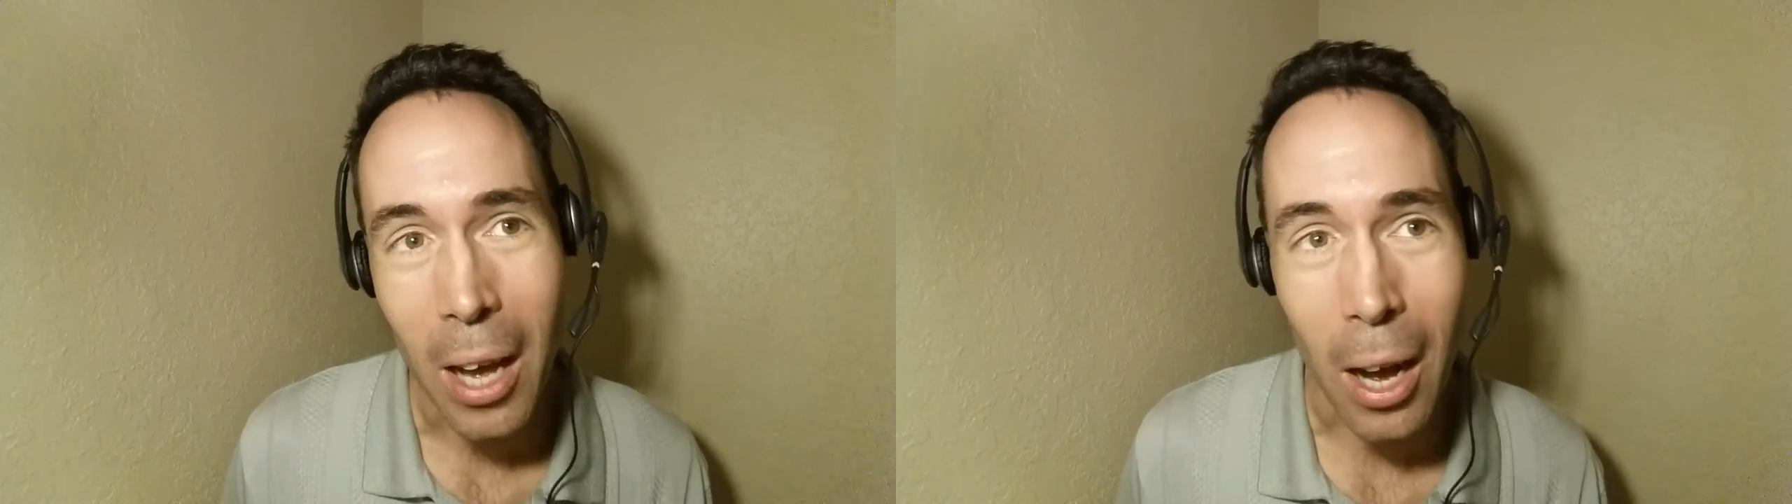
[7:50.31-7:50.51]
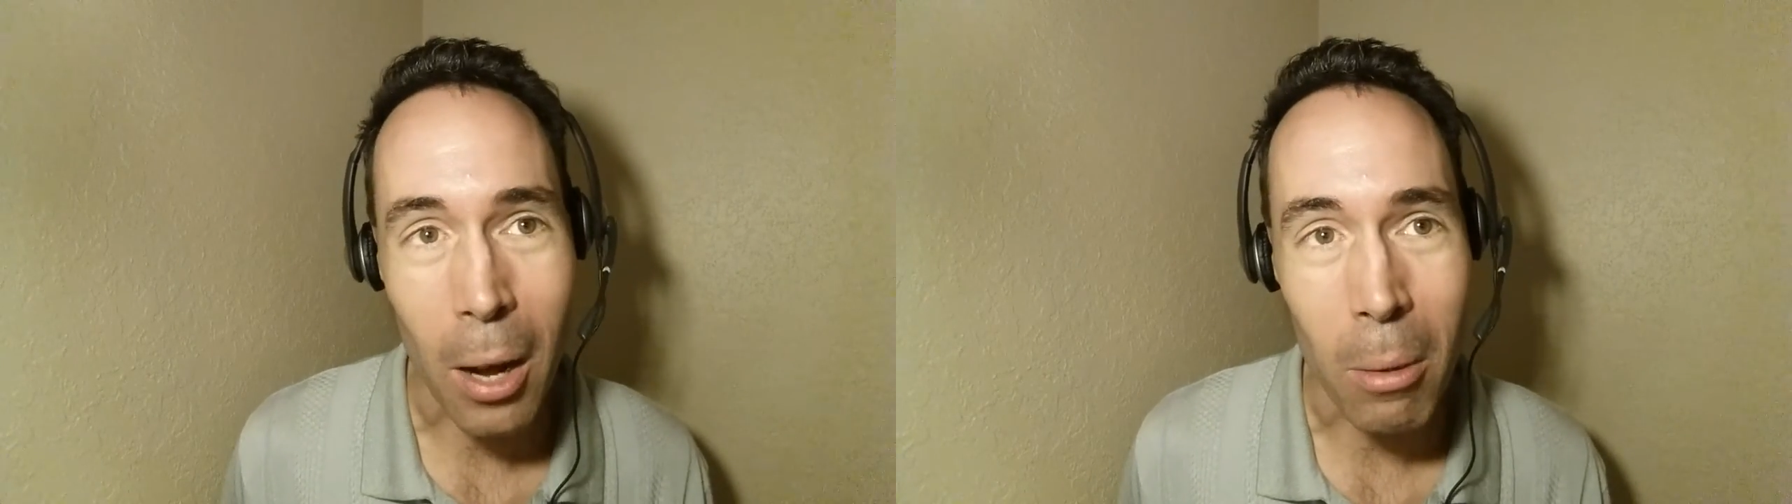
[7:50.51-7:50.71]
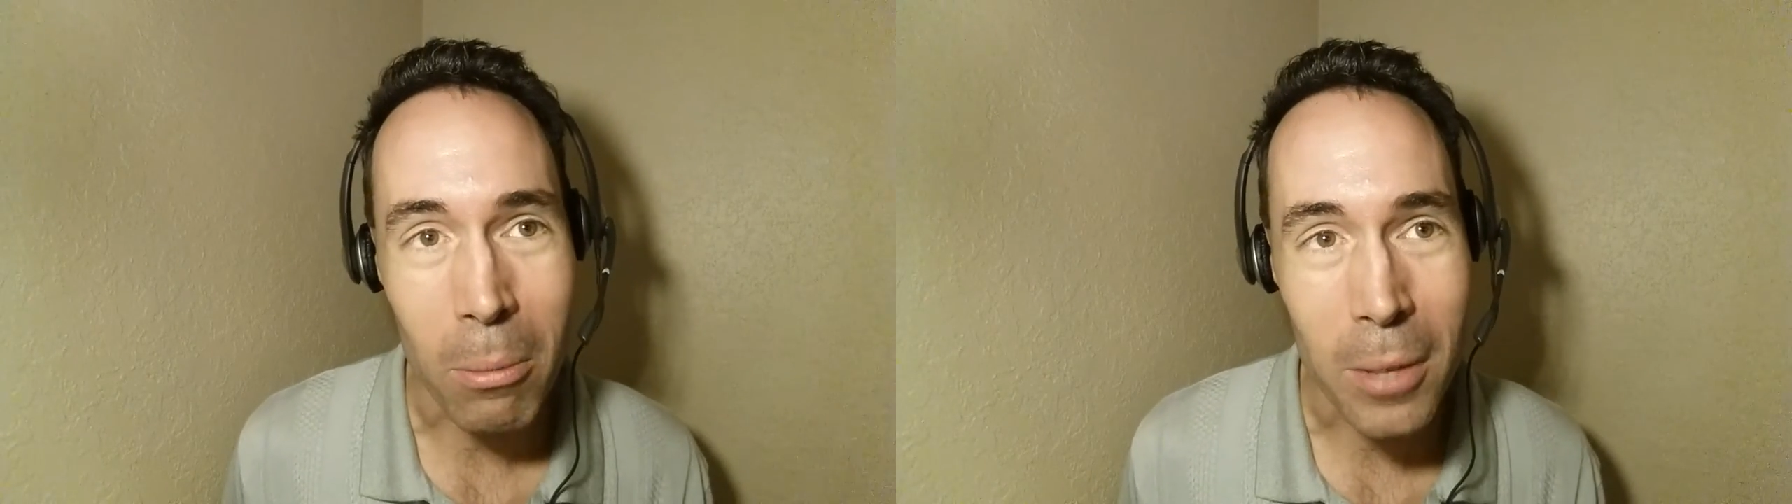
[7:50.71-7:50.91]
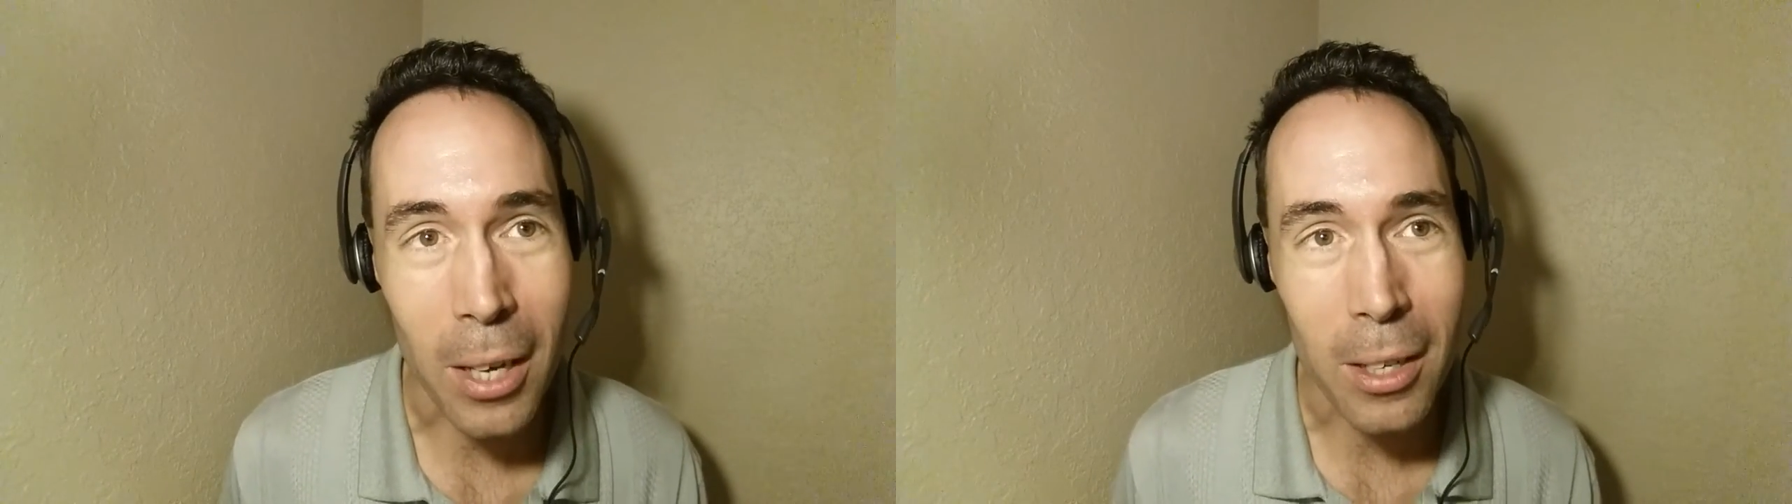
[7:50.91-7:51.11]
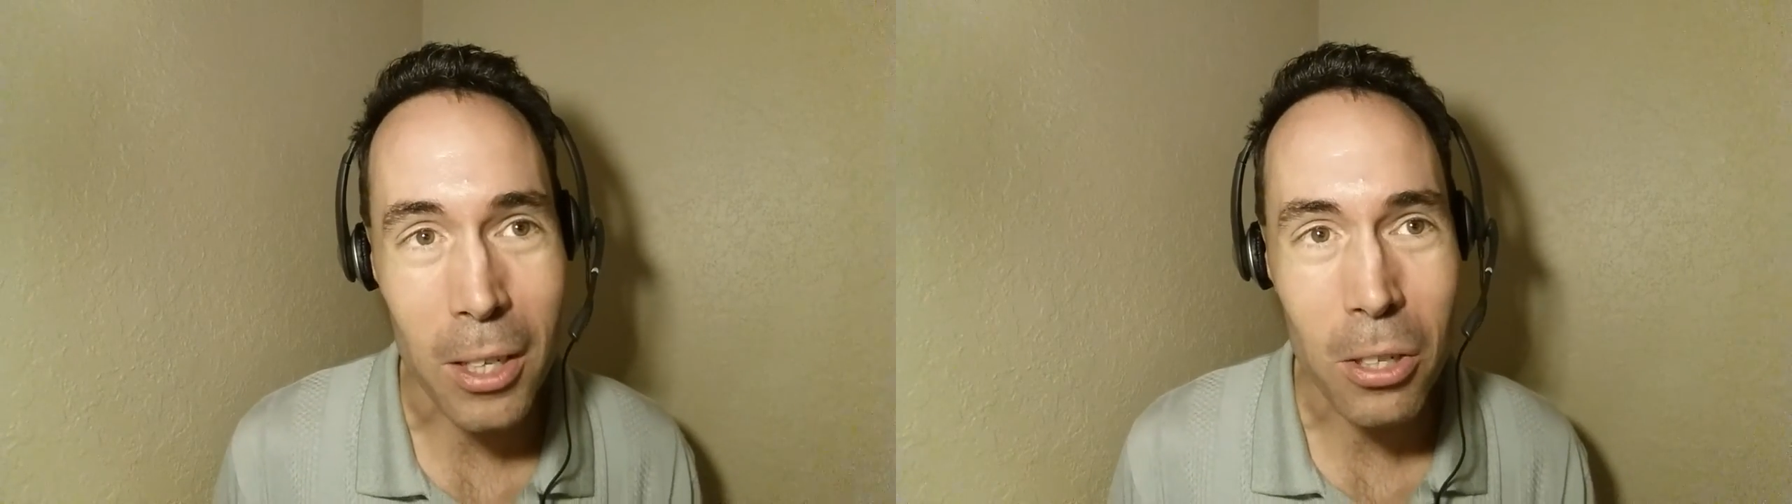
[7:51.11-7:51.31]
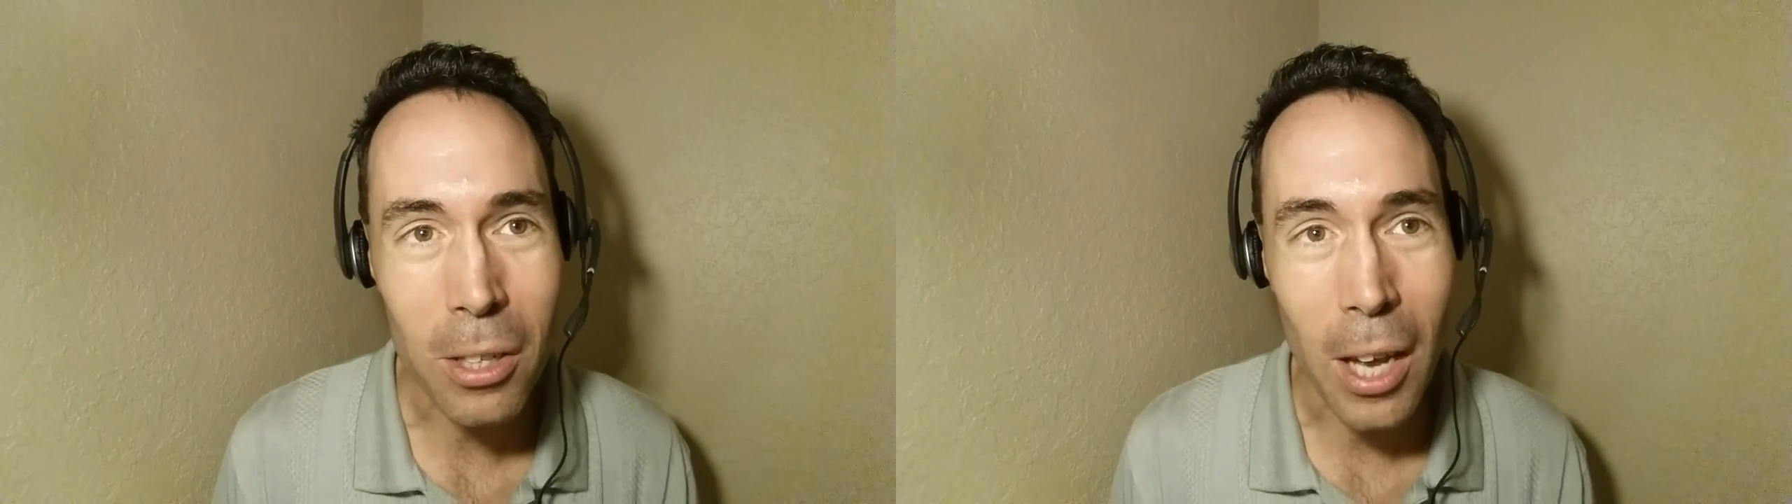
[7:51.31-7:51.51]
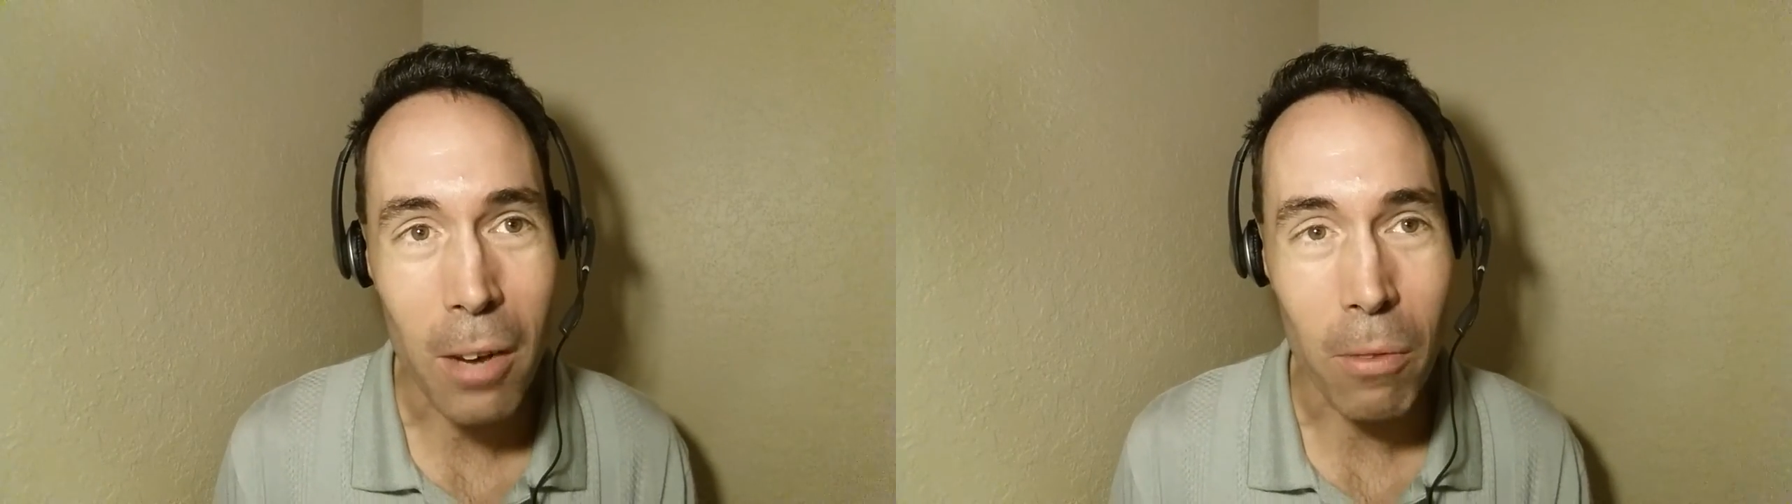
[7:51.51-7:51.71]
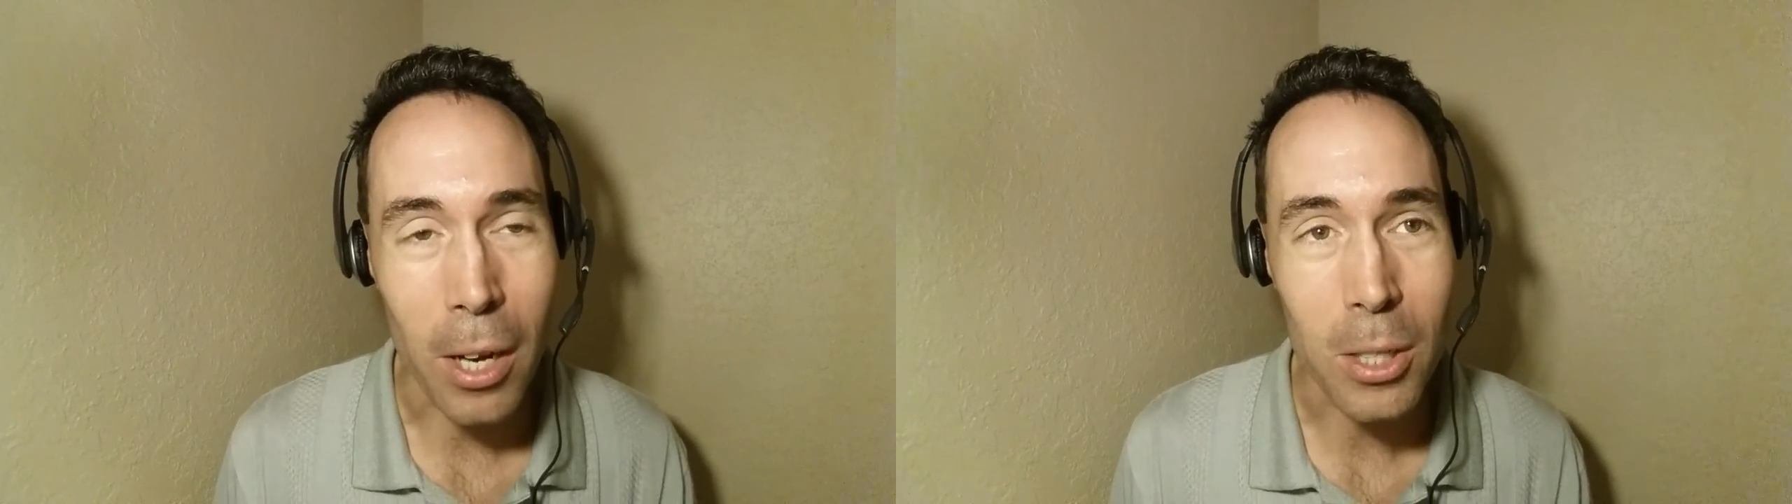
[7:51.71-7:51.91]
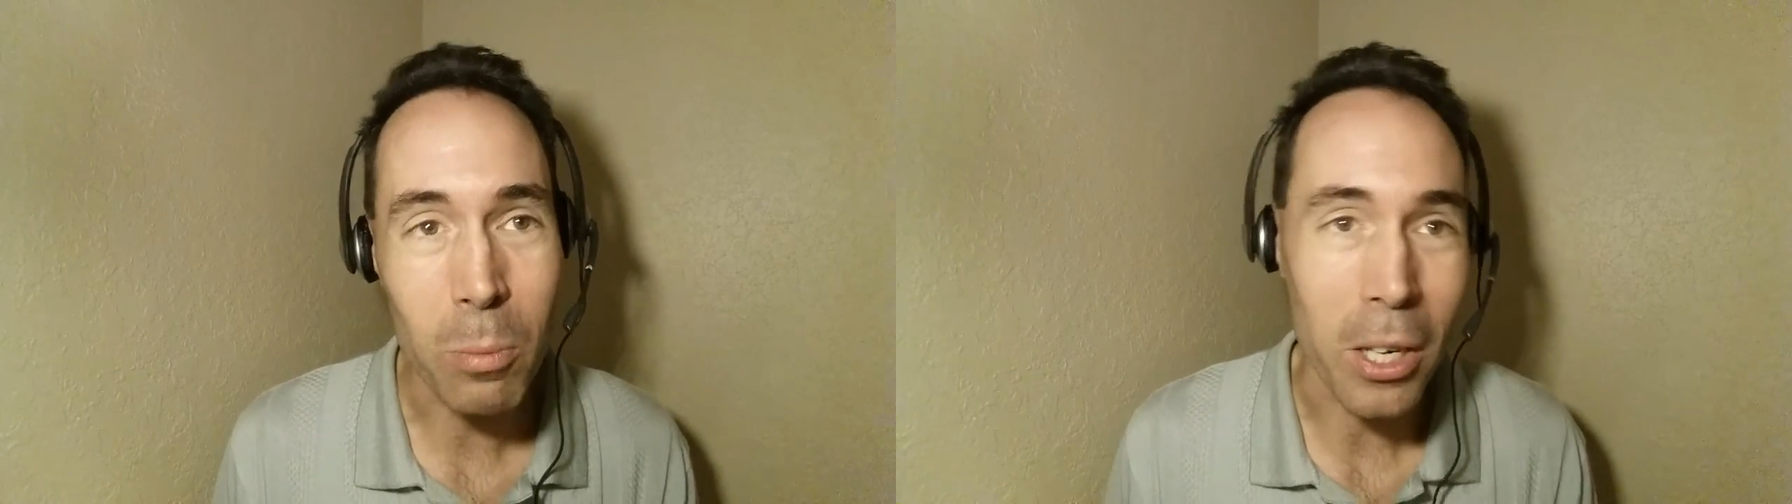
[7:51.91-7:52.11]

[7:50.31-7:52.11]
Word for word: um, that, that took that advice.